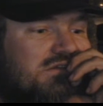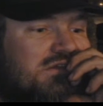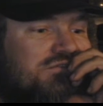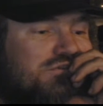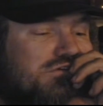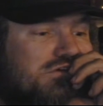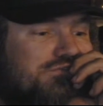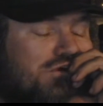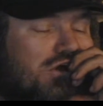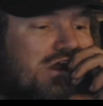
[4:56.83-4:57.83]
if you were a
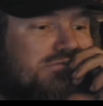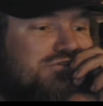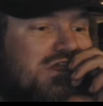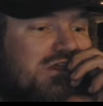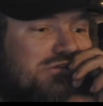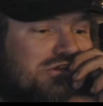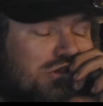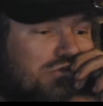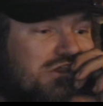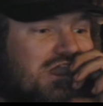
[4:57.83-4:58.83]
farmer, they'd
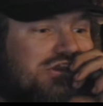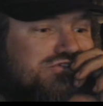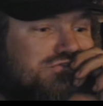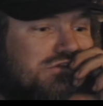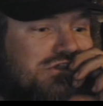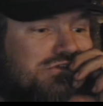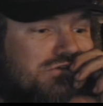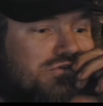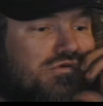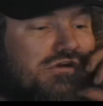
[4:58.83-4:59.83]
relocate you
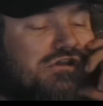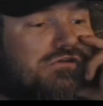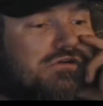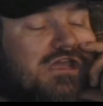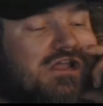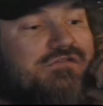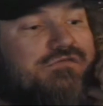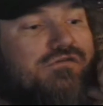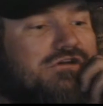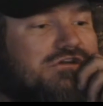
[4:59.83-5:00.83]
either in Oregon or
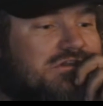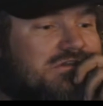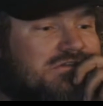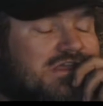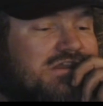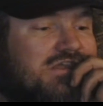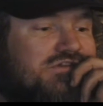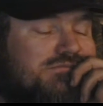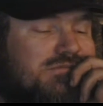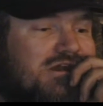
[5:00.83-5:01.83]
California. They'd
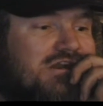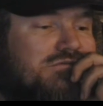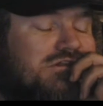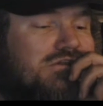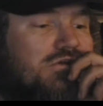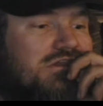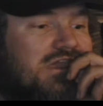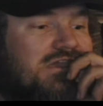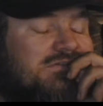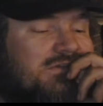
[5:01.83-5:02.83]
give you money to
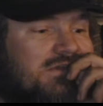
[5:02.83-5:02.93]
relocate.